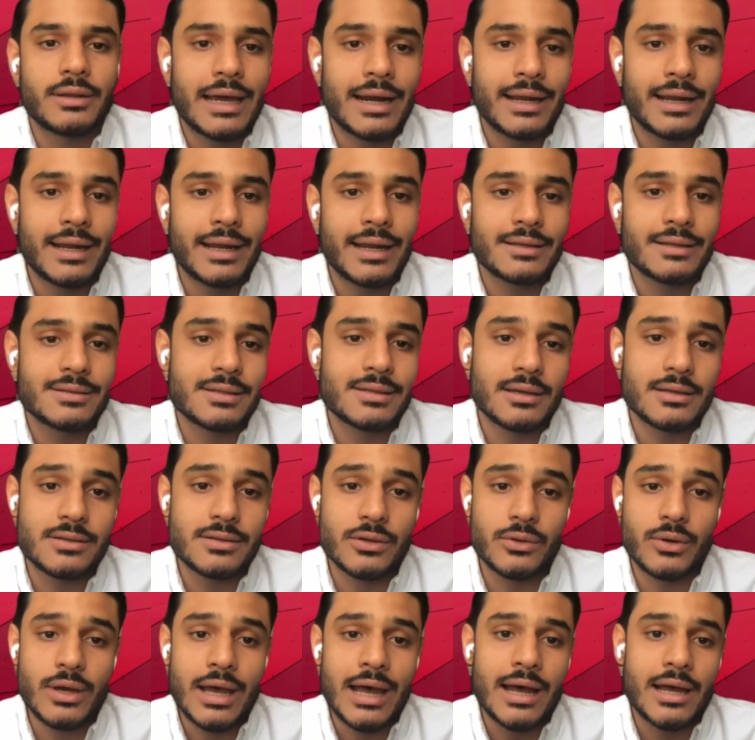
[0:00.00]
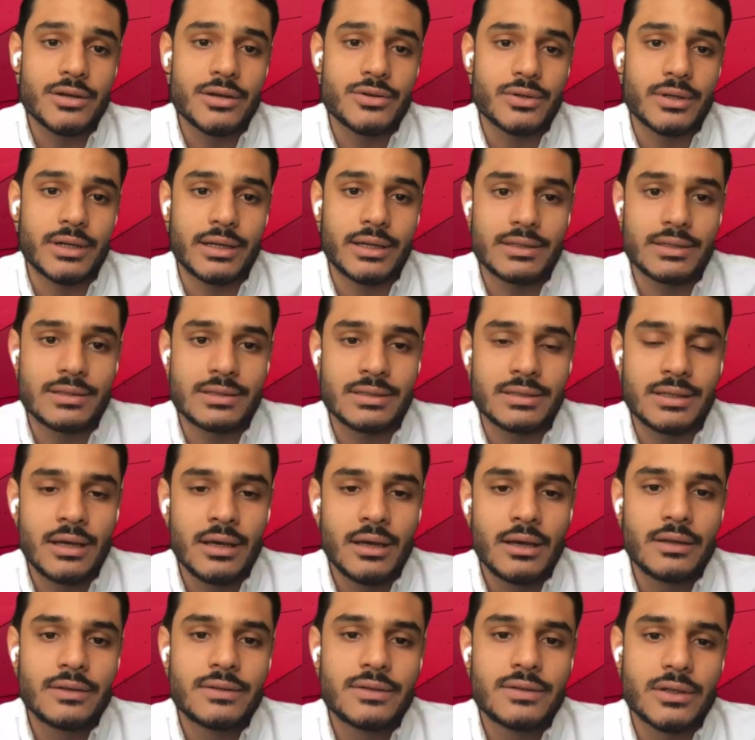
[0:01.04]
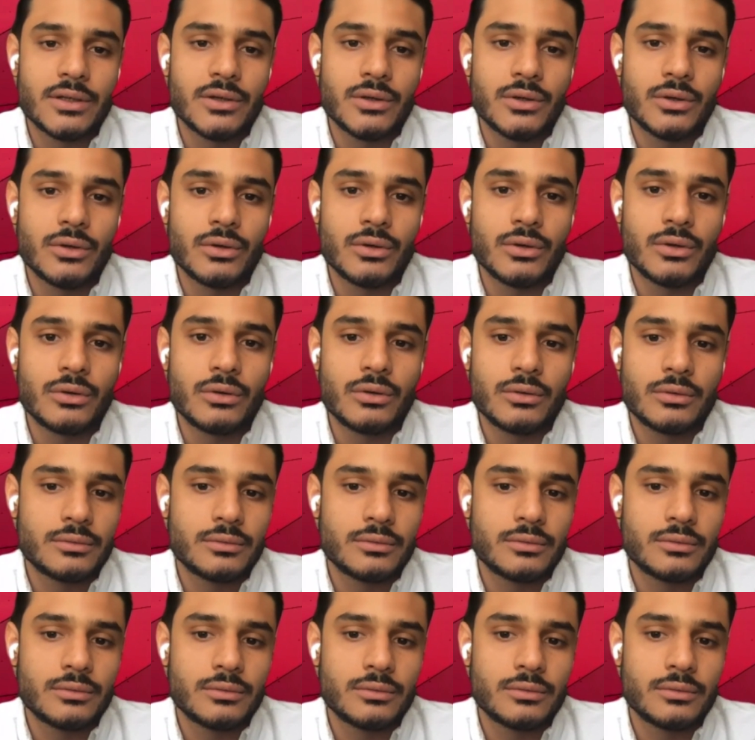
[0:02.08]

that NCSU address, to